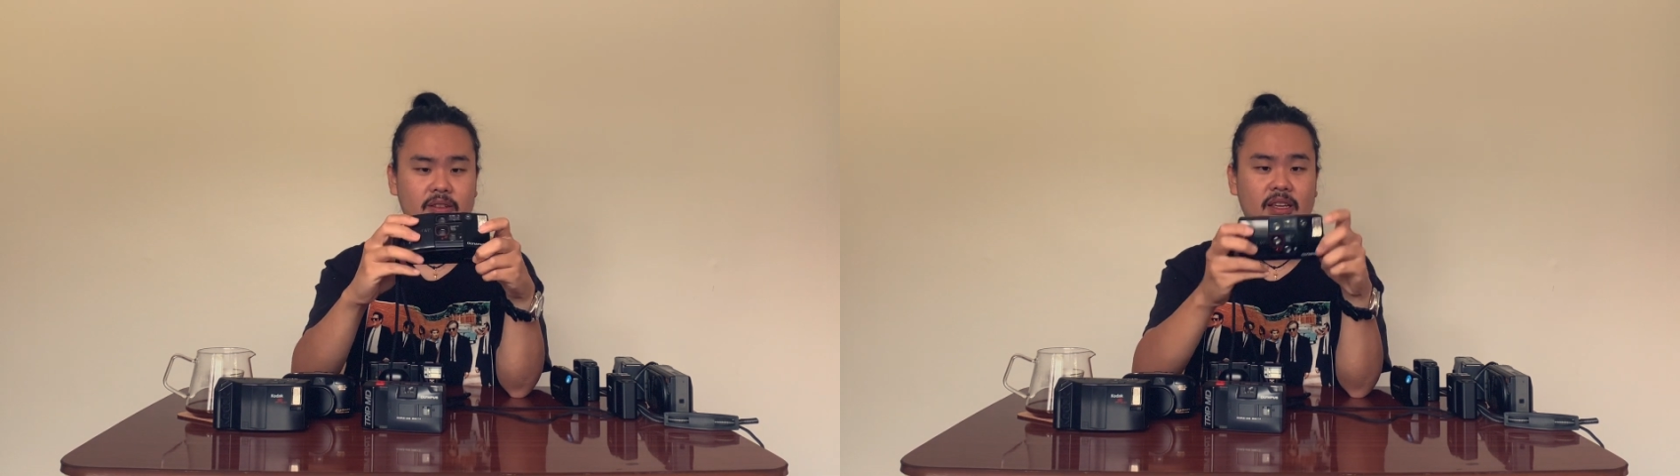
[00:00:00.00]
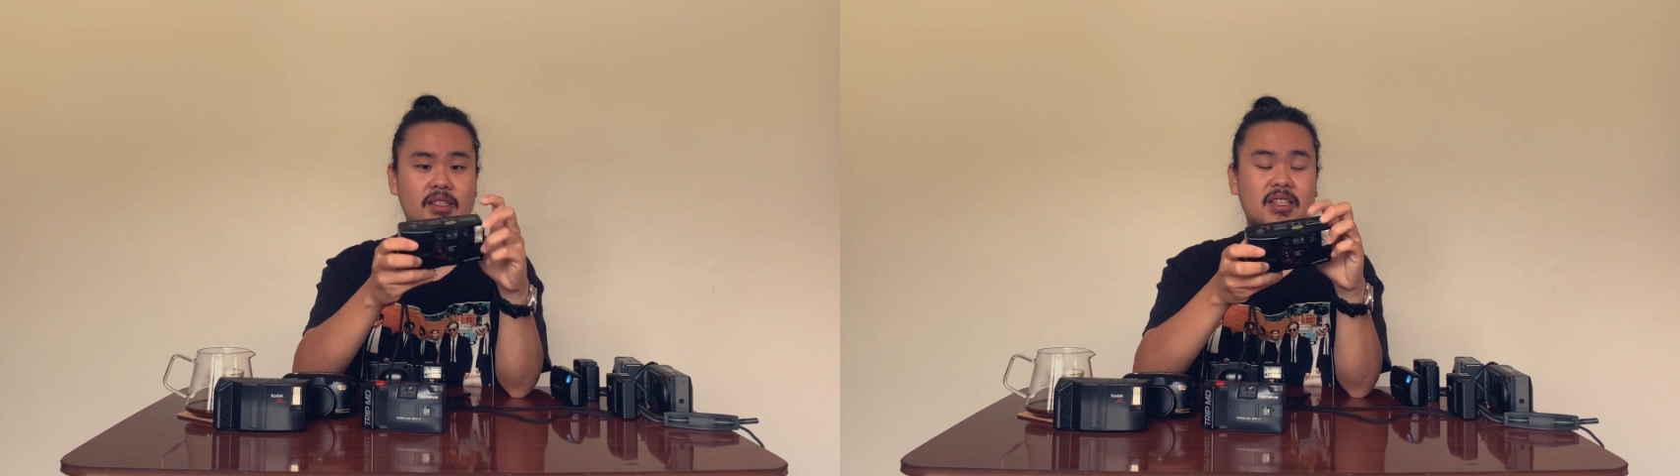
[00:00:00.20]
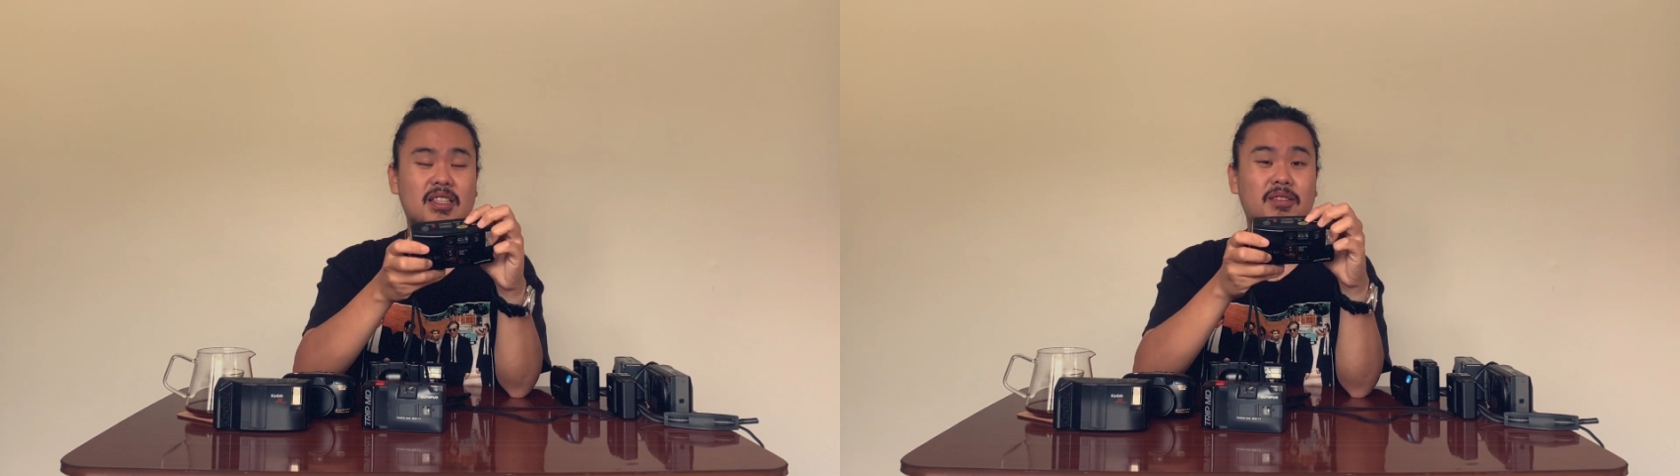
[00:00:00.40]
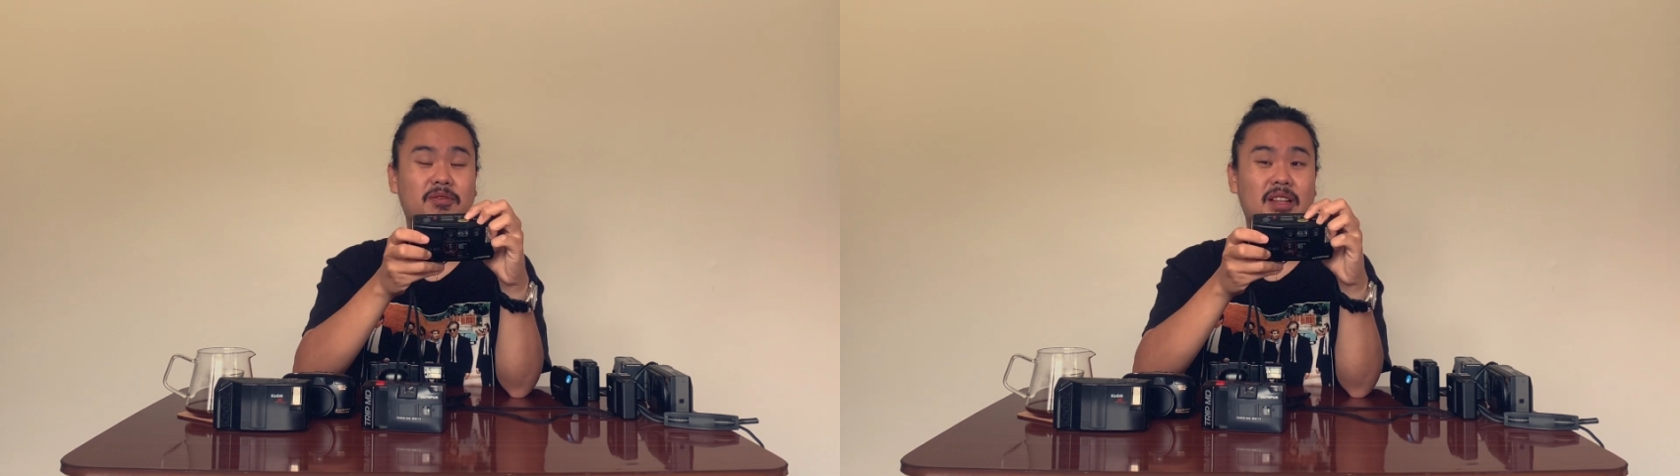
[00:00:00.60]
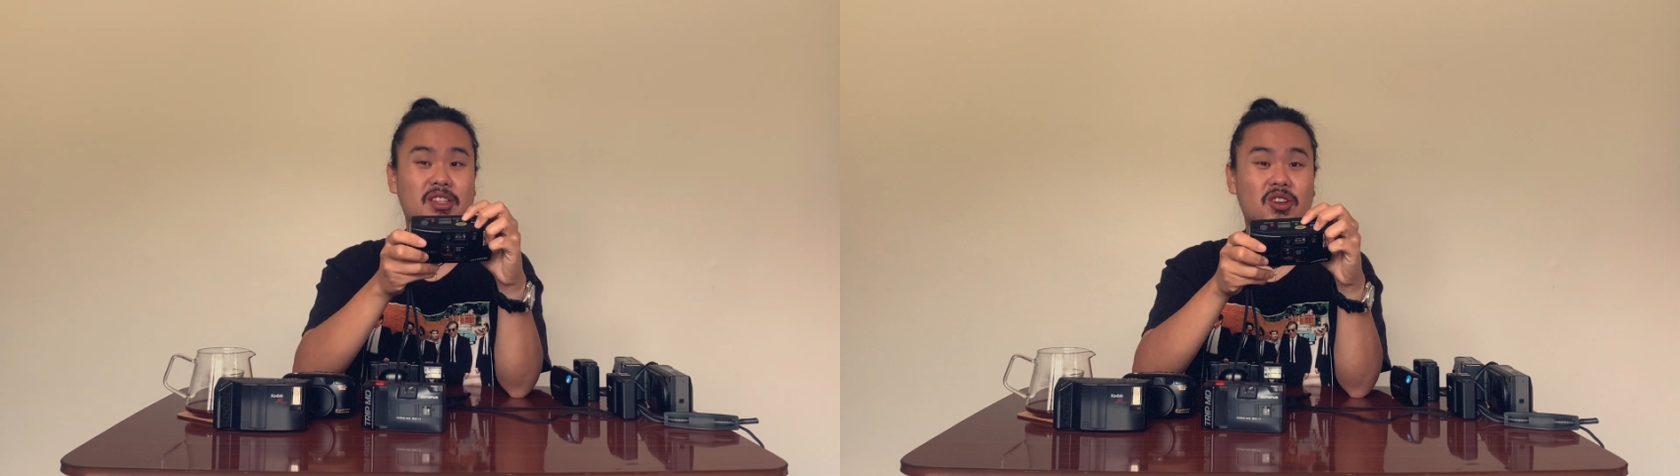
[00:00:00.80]
can turn the
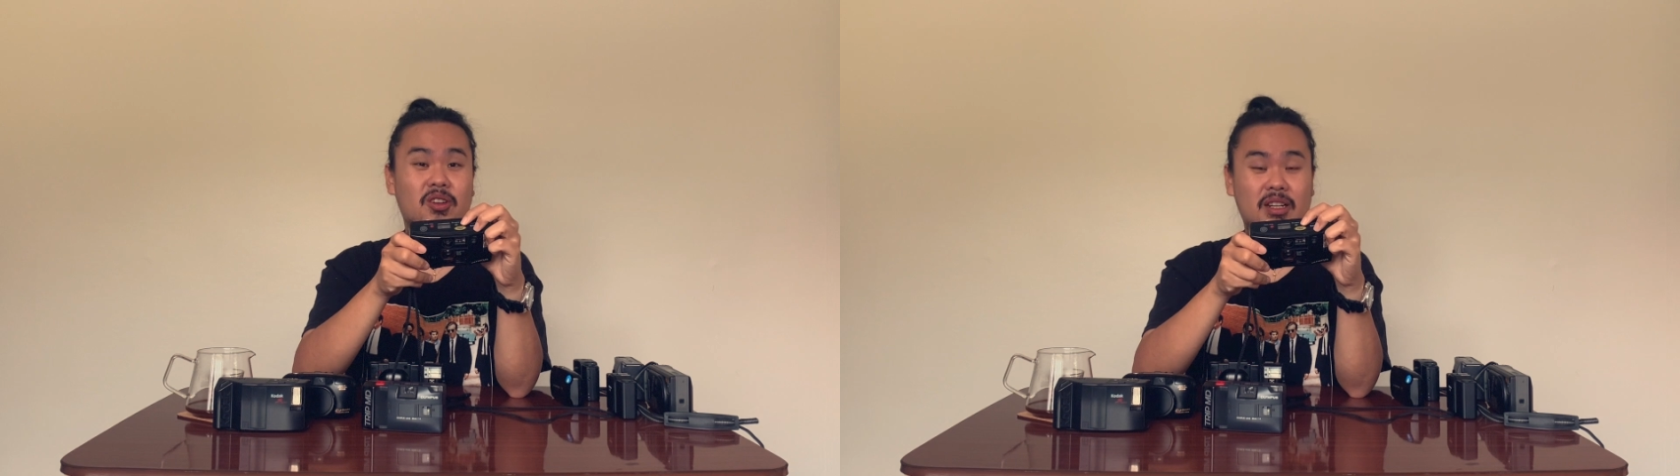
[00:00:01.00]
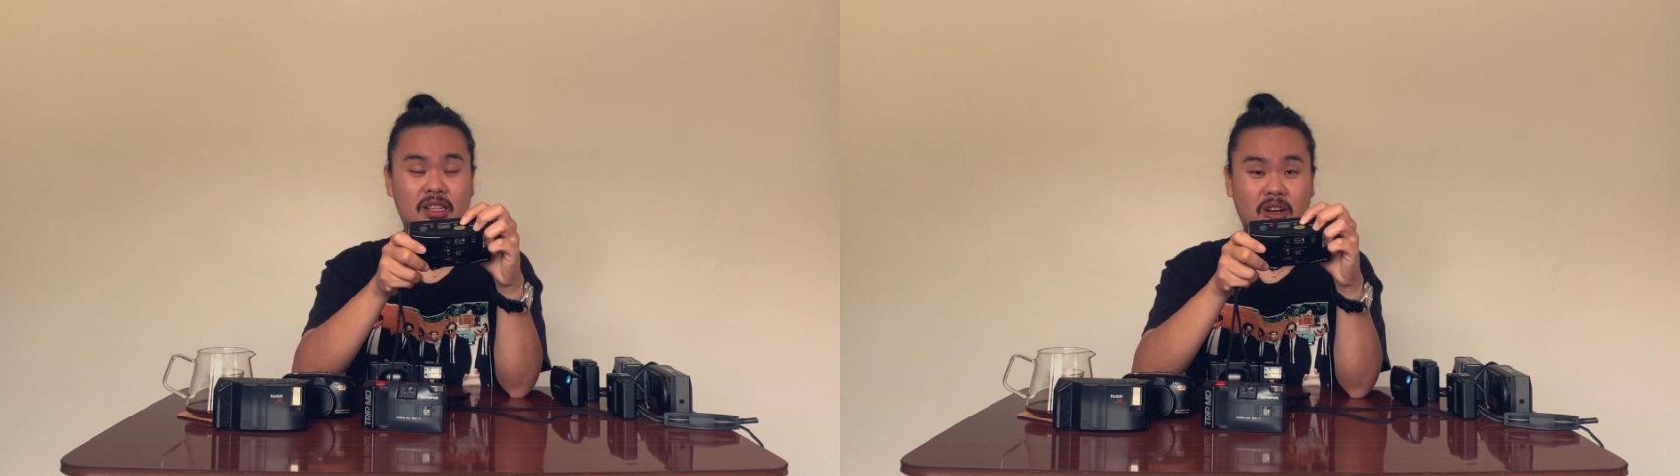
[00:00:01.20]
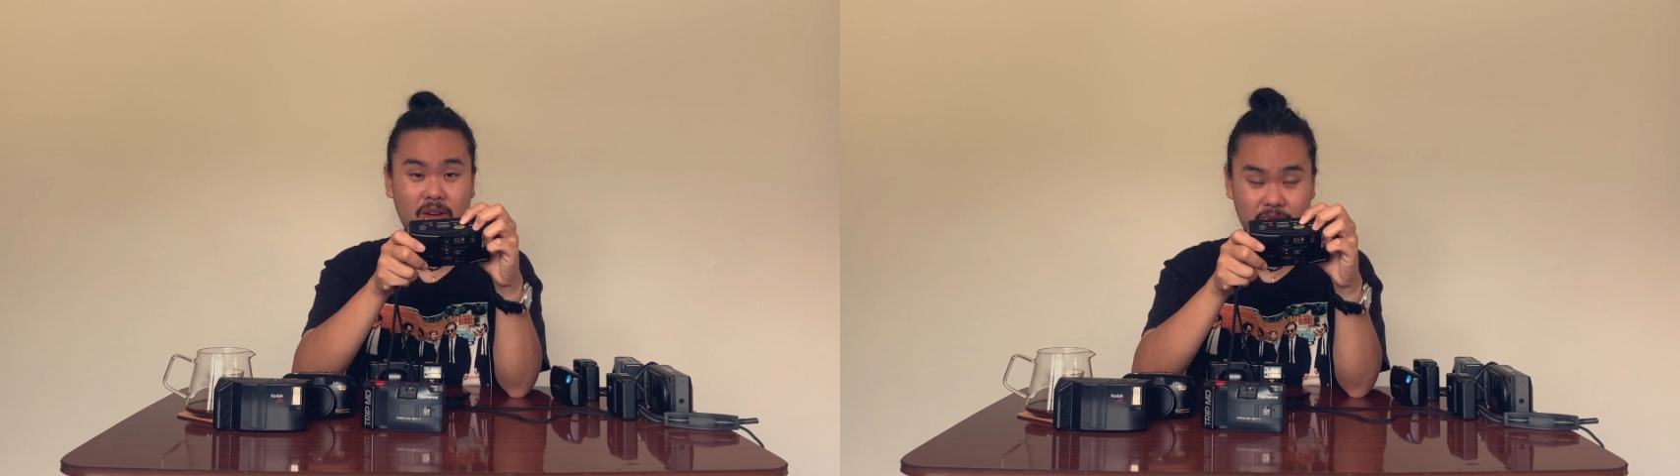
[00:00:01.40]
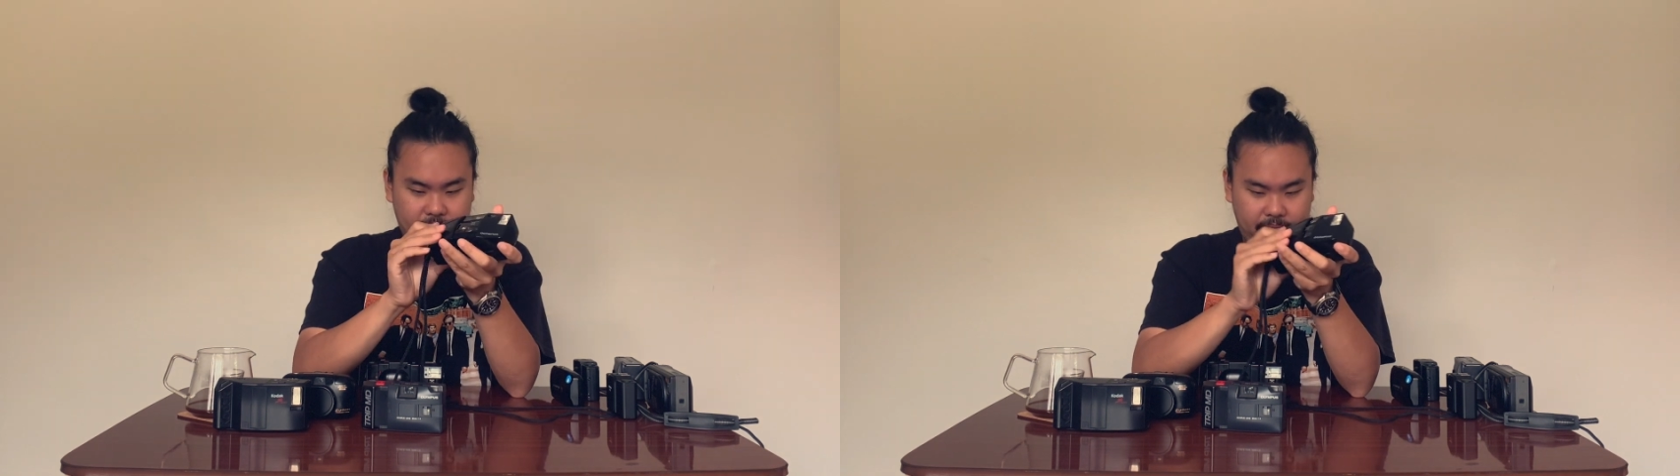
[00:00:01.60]
flash on and off,